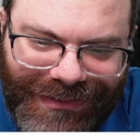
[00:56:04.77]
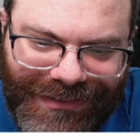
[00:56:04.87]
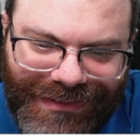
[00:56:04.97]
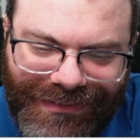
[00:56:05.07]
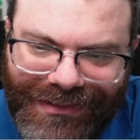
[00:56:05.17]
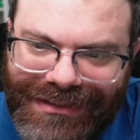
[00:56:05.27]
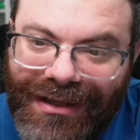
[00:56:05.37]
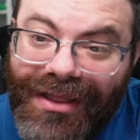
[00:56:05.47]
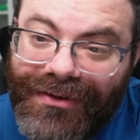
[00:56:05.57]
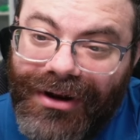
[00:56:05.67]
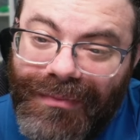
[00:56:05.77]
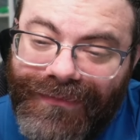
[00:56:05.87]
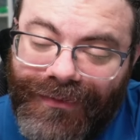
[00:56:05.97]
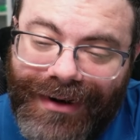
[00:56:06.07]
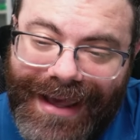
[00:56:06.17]
It's on the list. Yeah. They're all
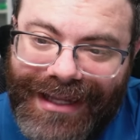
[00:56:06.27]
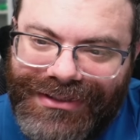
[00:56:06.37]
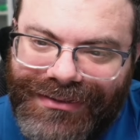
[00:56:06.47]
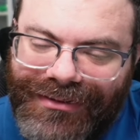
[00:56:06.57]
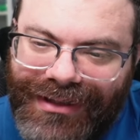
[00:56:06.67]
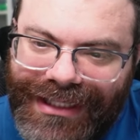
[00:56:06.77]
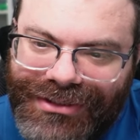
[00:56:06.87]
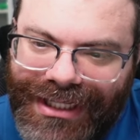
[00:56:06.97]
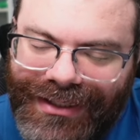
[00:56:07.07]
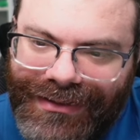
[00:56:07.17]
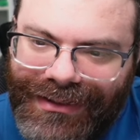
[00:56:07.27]
before hatch. They're all HA.